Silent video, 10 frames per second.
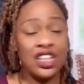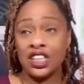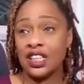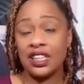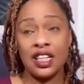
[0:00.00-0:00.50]

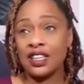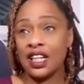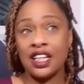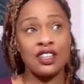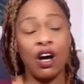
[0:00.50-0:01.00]
she says
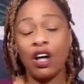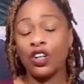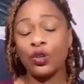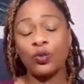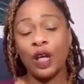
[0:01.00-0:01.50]
that it's
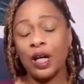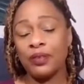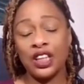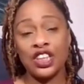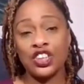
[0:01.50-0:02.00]
all
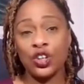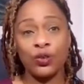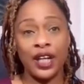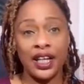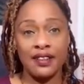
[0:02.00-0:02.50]
corrupt and it's
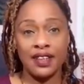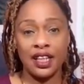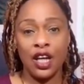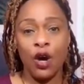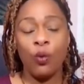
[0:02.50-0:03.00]

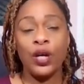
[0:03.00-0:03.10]
crazy.